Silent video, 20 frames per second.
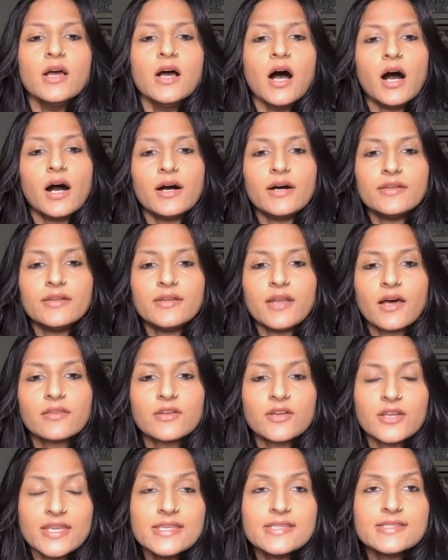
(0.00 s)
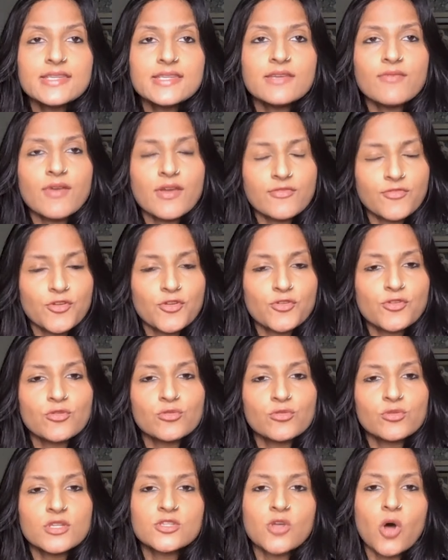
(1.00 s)
Another easy way for you to
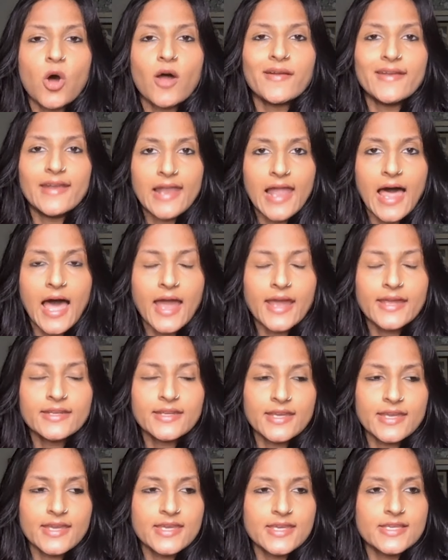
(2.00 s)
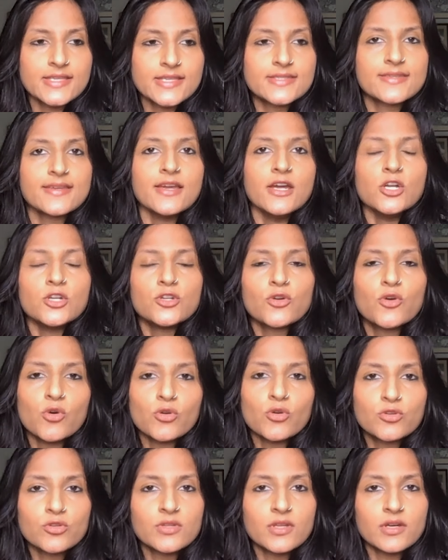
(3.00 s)
do this online is to
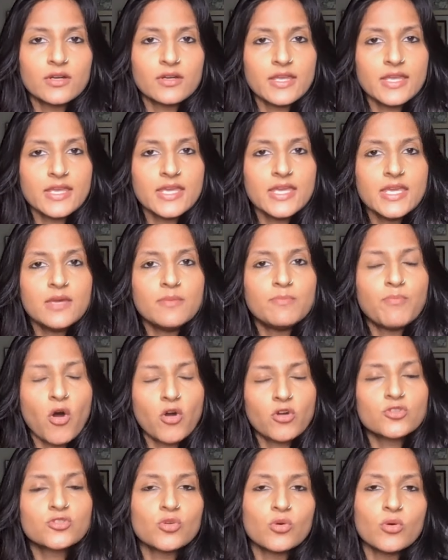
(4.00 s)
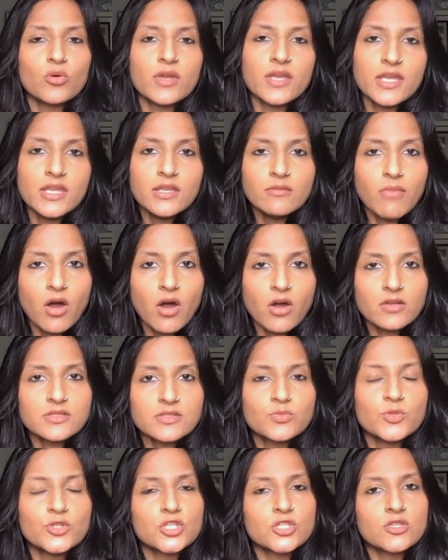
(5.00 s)
go to the ePOCSO
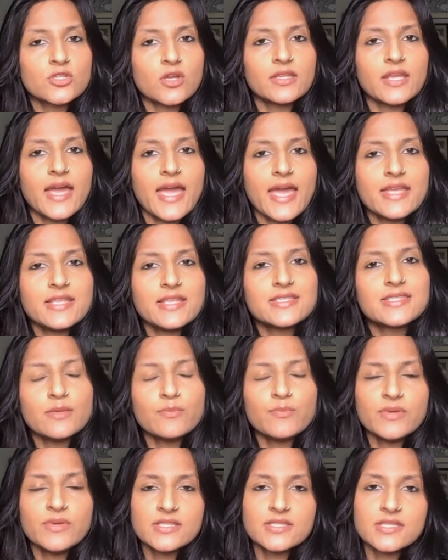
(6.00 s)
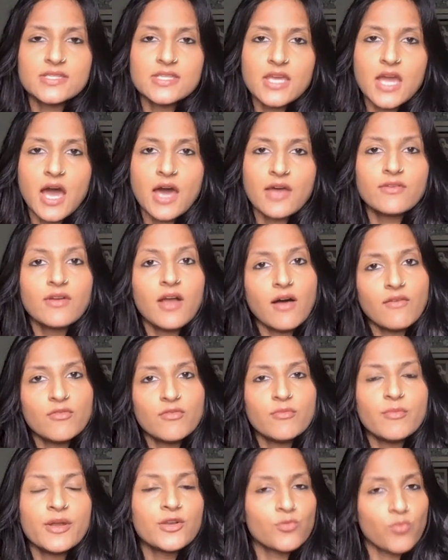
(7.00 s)
inbox, which is on the NCPCR
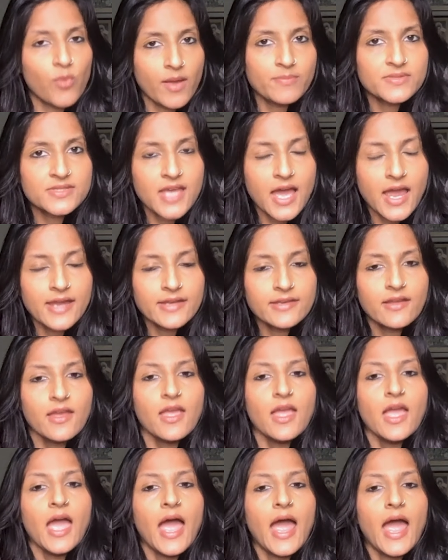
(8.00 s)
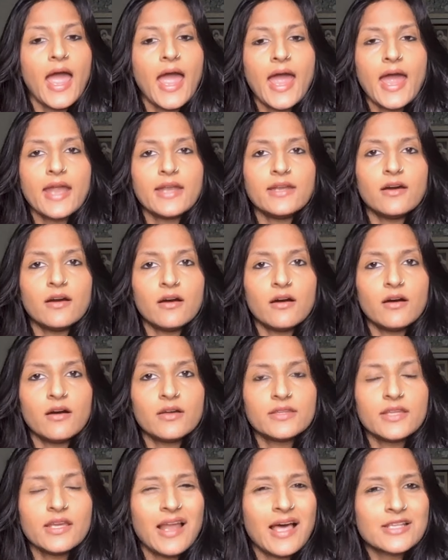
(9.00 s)
government website, and
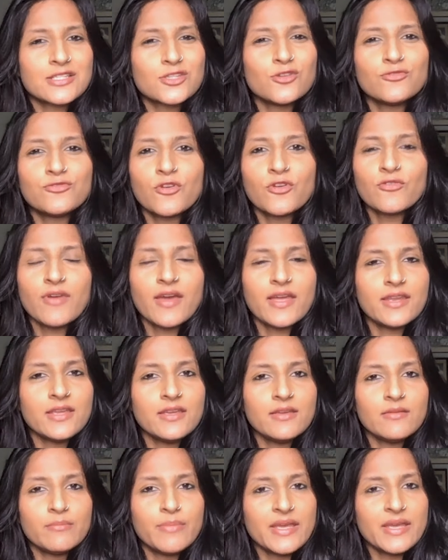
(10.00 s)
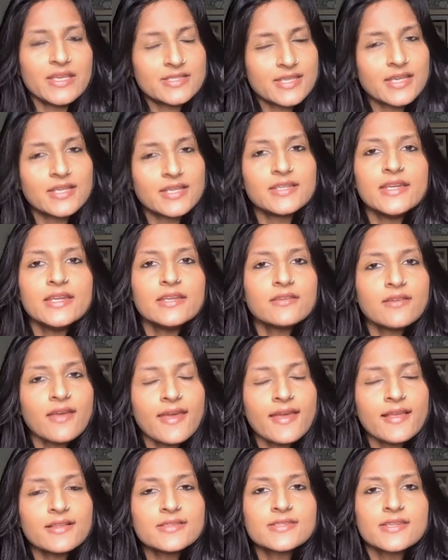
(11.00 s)
they'll ask you for very basic
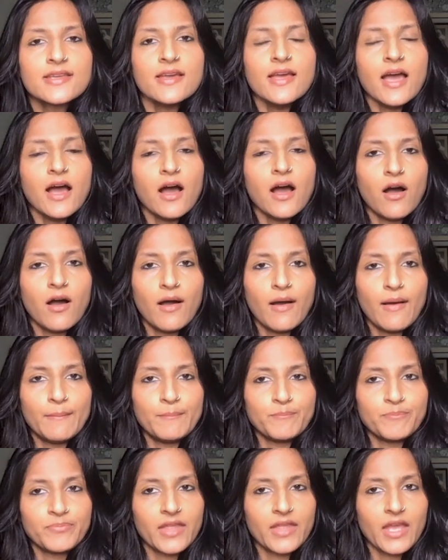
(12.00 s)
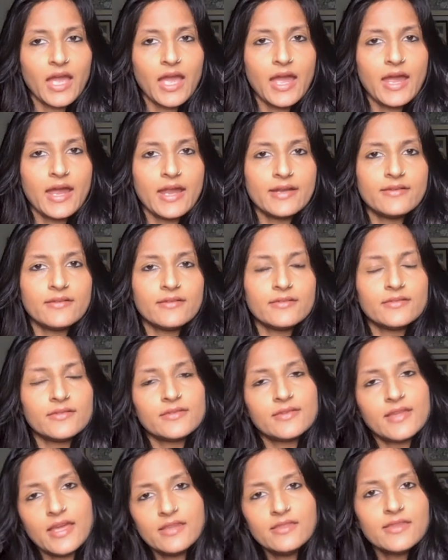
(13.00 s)
details, and
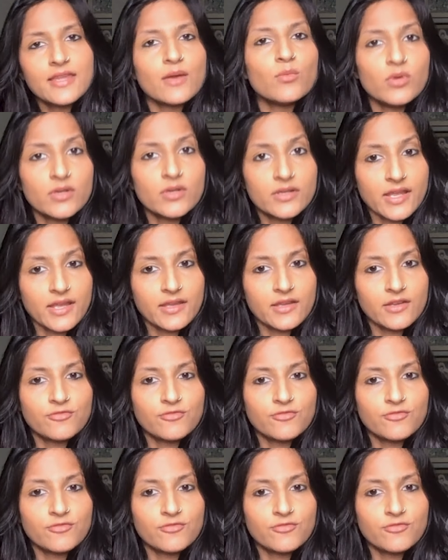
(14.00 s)
then they will take it